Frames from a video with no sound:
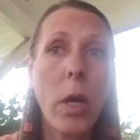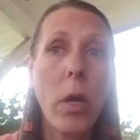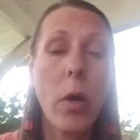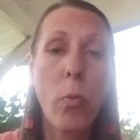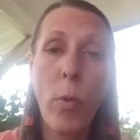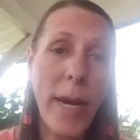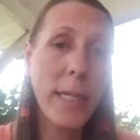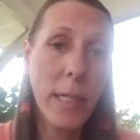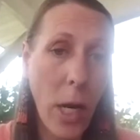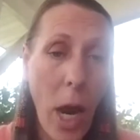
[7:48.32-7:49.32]
ready
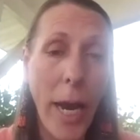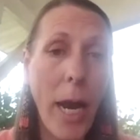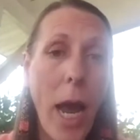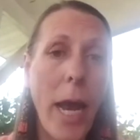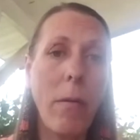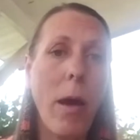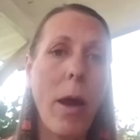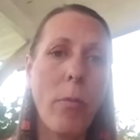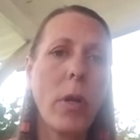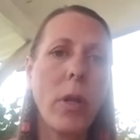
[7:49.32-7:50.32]
to die. I
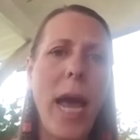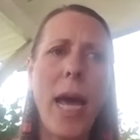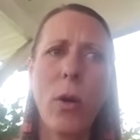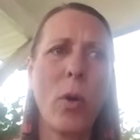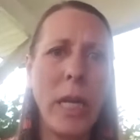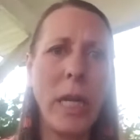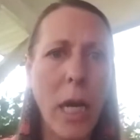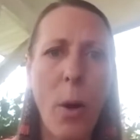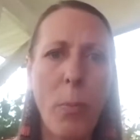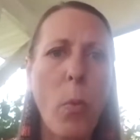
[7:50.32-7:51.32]
really had only a
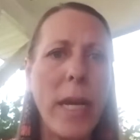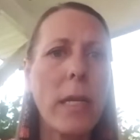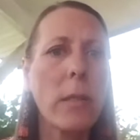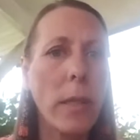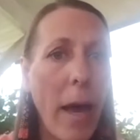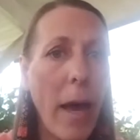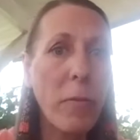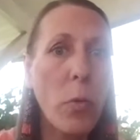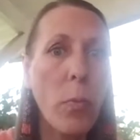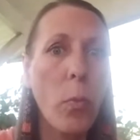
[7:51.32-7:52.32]
couple weeks
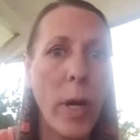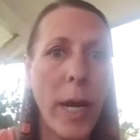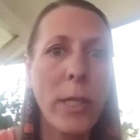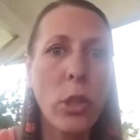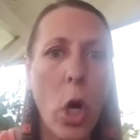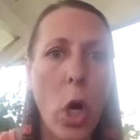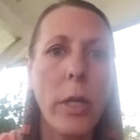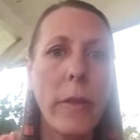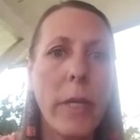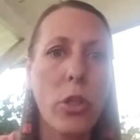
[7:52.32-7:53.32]
left when I
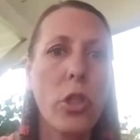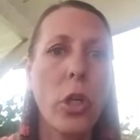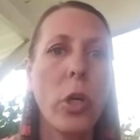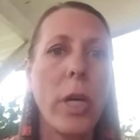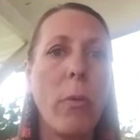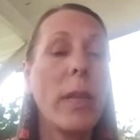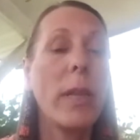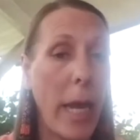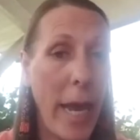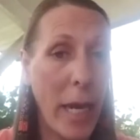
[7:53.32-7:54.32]
started this journey with
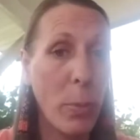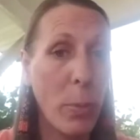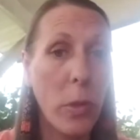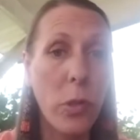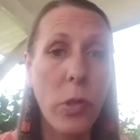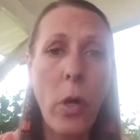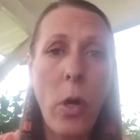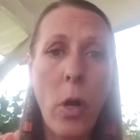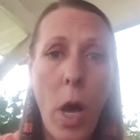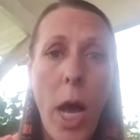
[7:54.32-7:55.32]
the edibles.
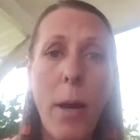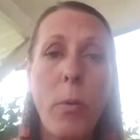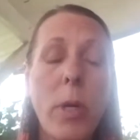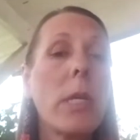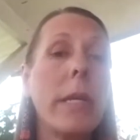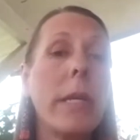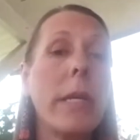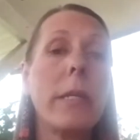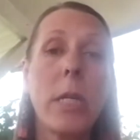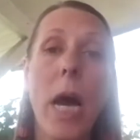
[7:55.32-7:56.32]
I was in
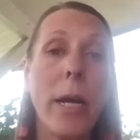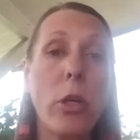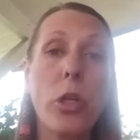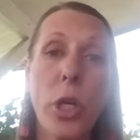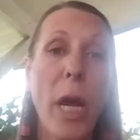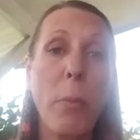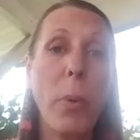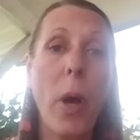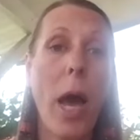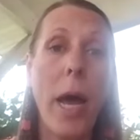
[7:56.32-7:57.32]
dire shape.
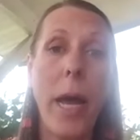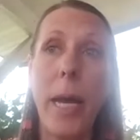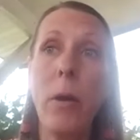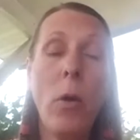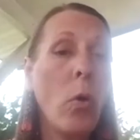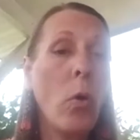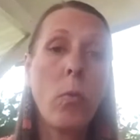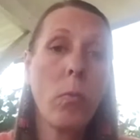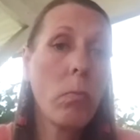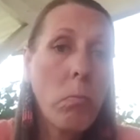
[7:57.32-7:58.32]
I
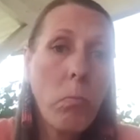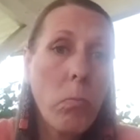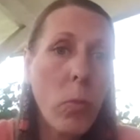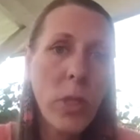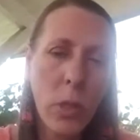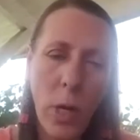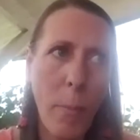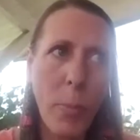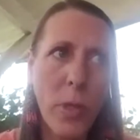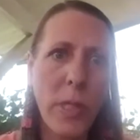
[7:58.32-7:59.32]
was
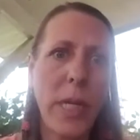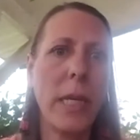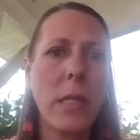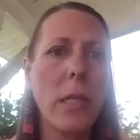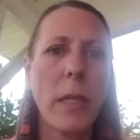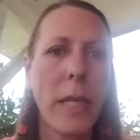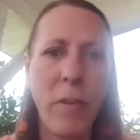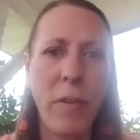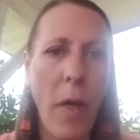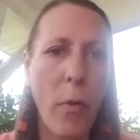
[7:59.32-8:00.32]
not proceeded to live
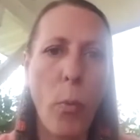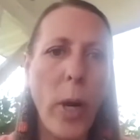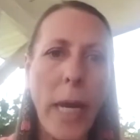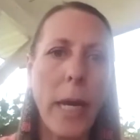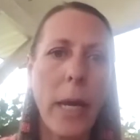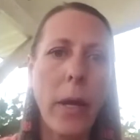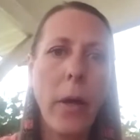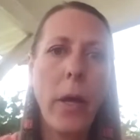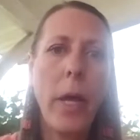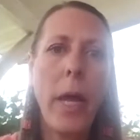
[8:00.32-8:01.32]
another week.
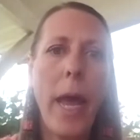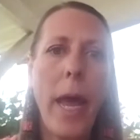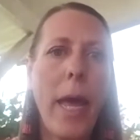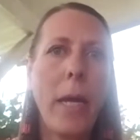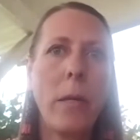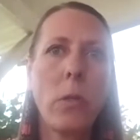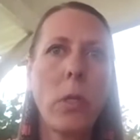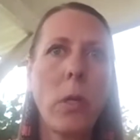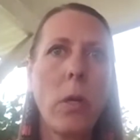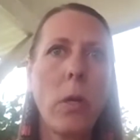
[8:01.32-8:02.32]
And
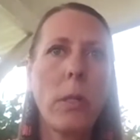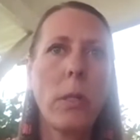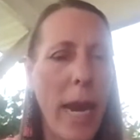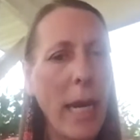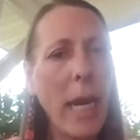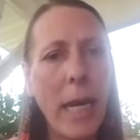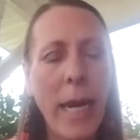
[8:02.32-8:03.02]
taking an